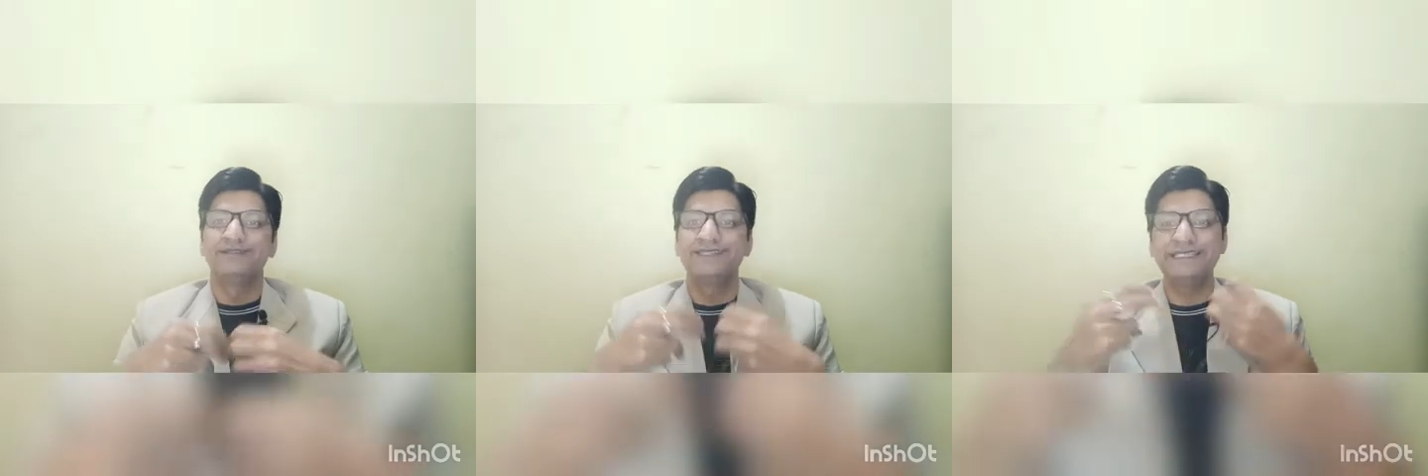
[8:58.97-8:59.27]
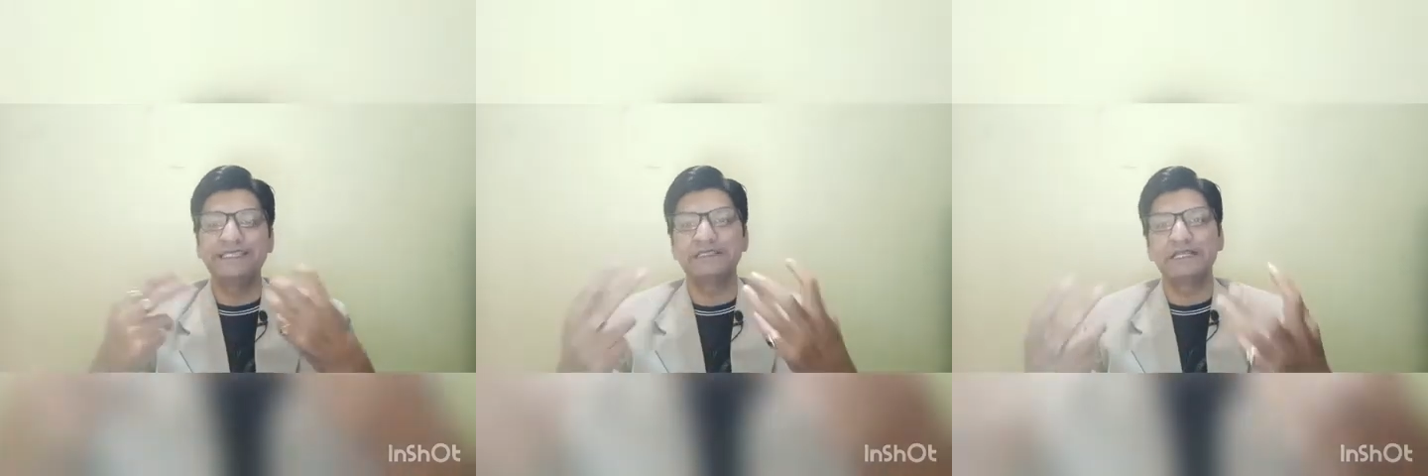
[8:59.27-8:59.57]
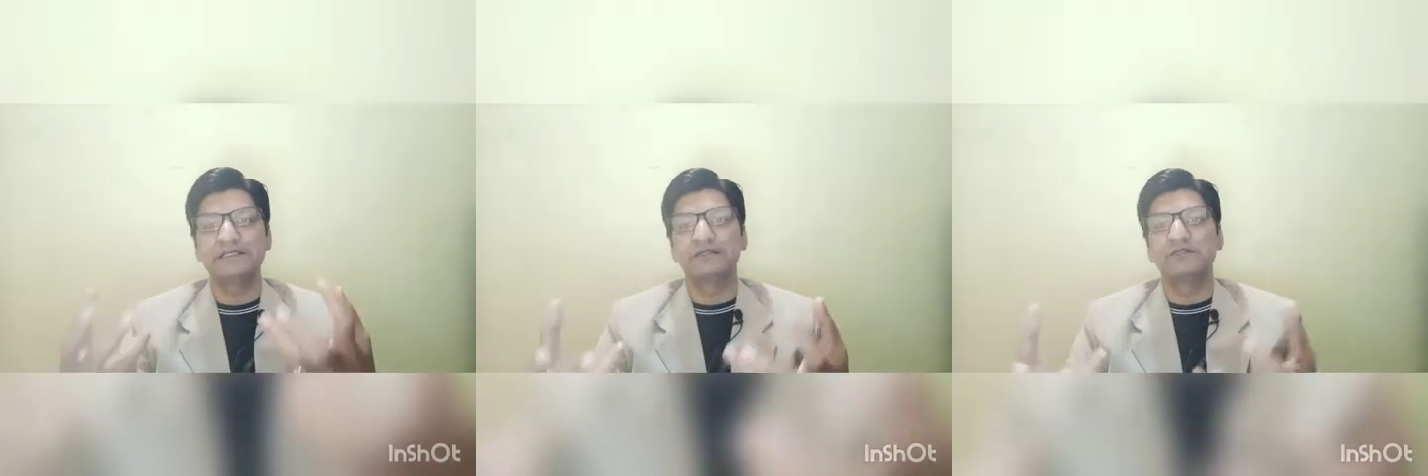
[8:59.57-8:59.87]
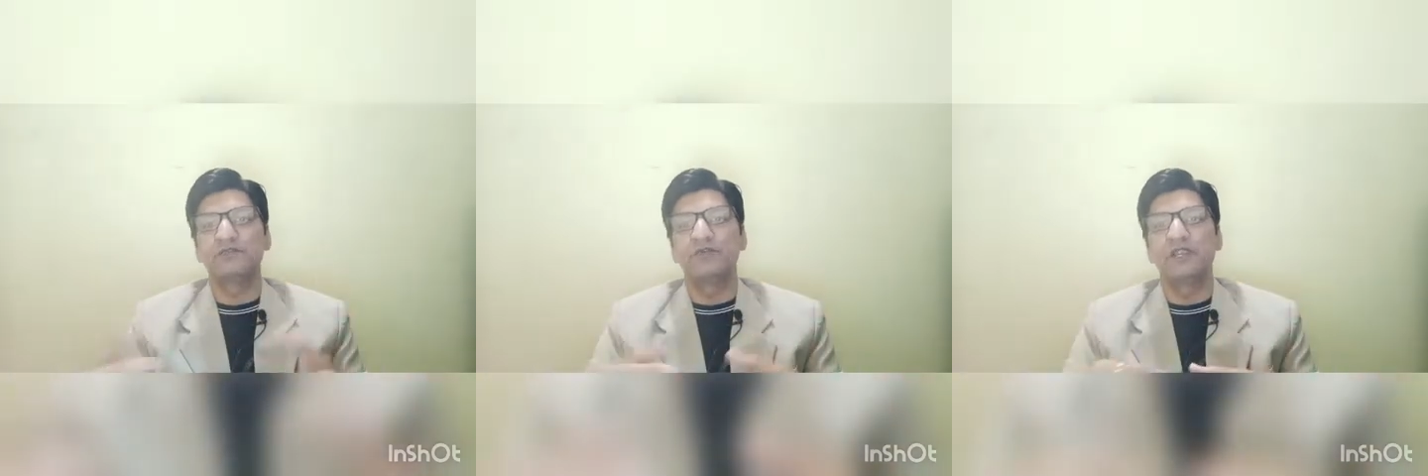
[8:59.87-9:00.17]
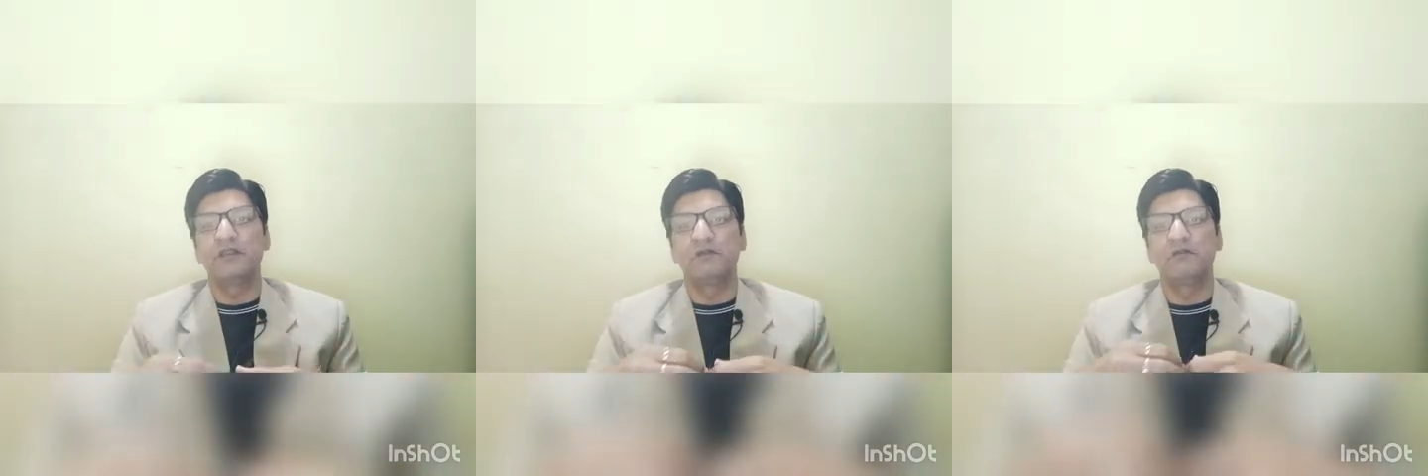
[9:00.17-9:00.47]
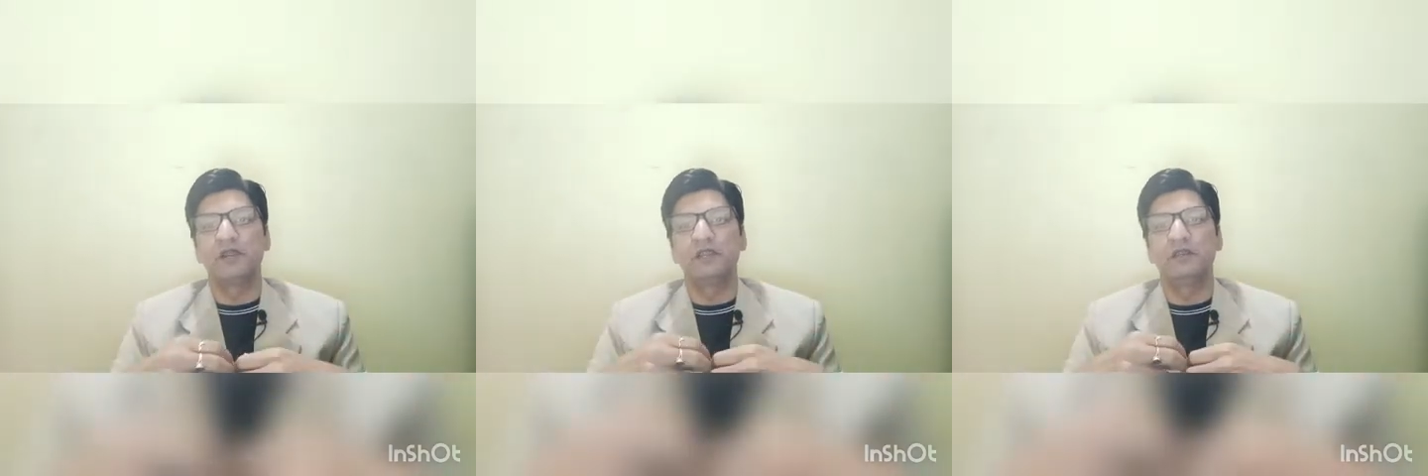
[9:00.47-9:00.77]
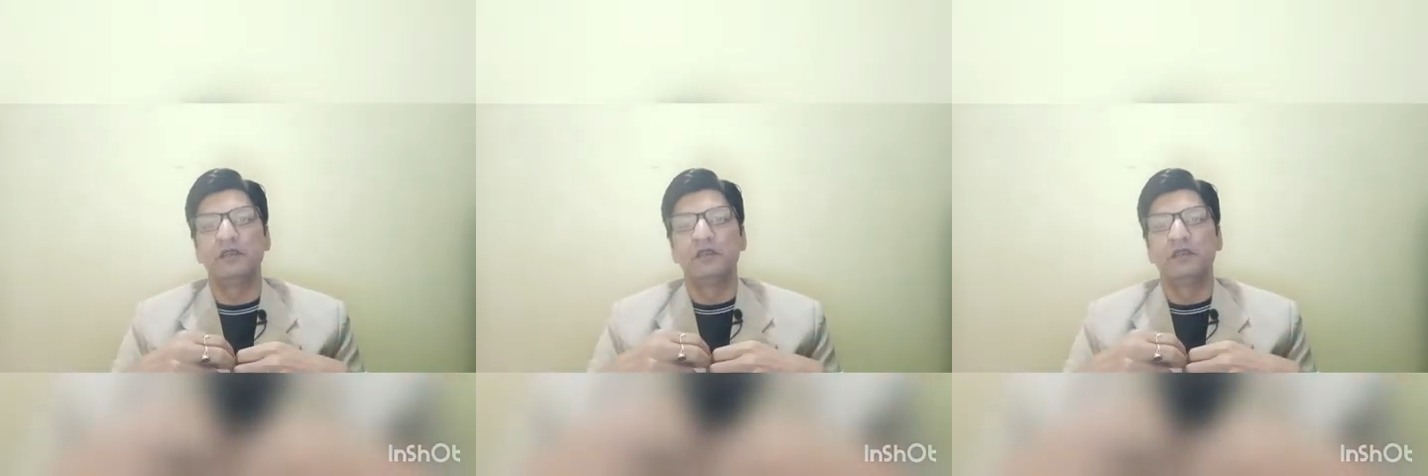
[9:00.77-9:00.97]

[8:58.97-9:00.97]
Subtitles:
Seriousness is created, right?